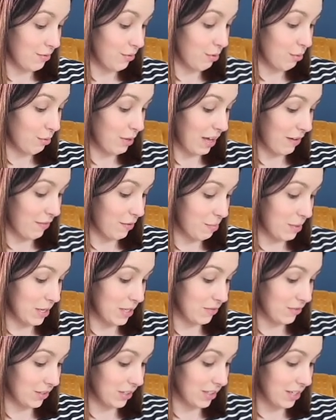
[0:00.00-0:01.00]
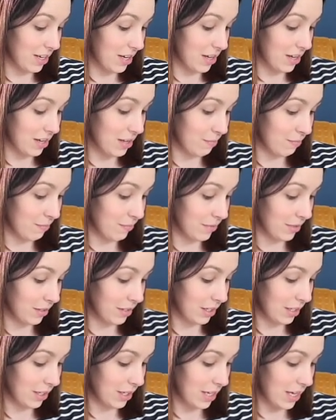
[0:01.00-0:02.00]
Will we have a peaceful time?
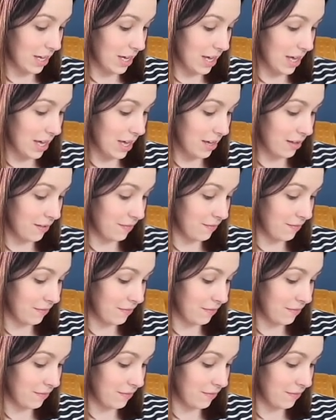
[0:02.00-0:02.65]
Yeah.